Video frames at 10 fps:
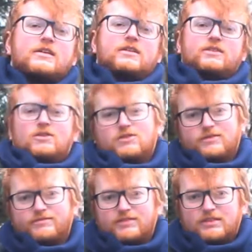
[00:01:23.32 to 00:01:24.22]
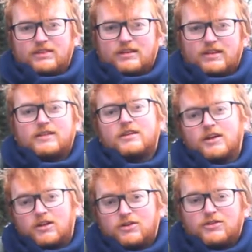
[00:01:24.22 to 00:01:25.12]
So let's take a
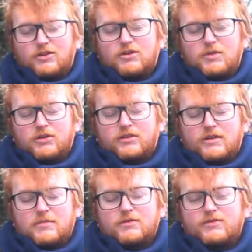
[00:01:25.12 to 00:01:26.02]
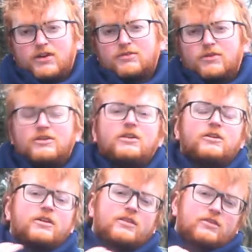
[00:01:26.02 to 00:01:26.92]
closer look at both of them. But first we're going to
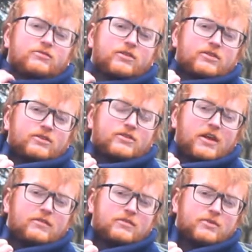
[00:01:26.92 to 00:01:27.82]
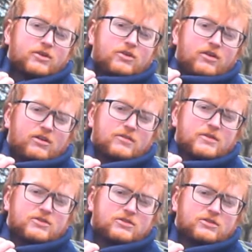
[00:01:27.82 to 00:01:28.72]
look at the Frisco navy blue
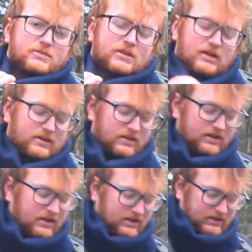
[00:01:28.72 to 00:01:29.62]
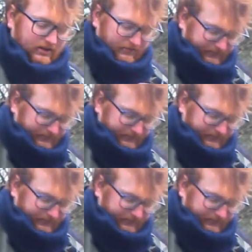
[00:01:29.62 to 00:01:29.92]
urban tube scarf. Now,